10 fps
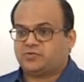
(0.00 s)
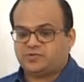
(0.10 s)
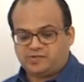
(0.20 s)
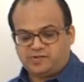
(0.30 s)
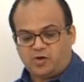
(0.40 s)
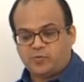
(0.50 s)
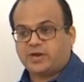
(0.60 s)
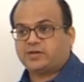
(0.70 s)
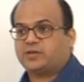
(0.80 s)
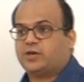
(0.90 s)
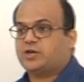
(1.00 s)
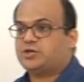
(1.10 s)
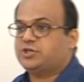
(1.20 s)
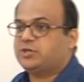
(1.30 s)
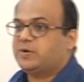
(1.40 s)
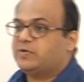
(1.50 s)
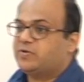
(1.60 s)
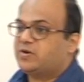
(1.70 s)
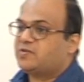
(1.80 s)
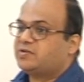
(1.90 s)
So this is how we get the relationship between
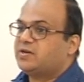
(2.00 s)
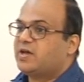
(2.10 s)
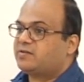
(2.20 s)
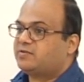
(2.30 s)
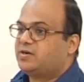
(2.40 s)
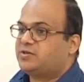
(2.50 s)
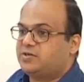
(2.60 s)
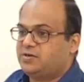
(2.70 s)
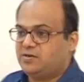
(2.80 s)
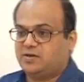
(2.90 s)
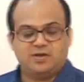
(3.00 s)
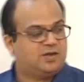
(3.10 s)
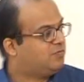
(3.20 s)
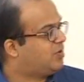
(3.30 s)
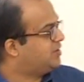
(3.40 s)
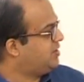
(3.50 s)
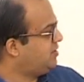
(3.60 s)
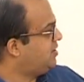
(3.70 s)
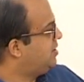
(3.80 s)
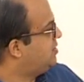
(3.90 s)
velocity and acceleration for
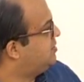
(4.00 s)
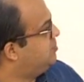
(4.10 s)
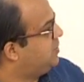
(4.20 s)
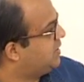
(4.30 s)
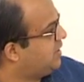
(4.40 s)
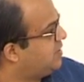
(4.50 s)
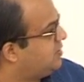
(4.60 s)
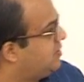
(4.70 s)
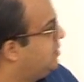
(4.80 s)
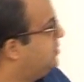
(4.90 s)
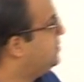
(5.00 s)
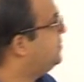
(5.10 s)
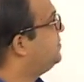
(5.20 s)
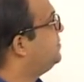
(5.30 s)
this simple case.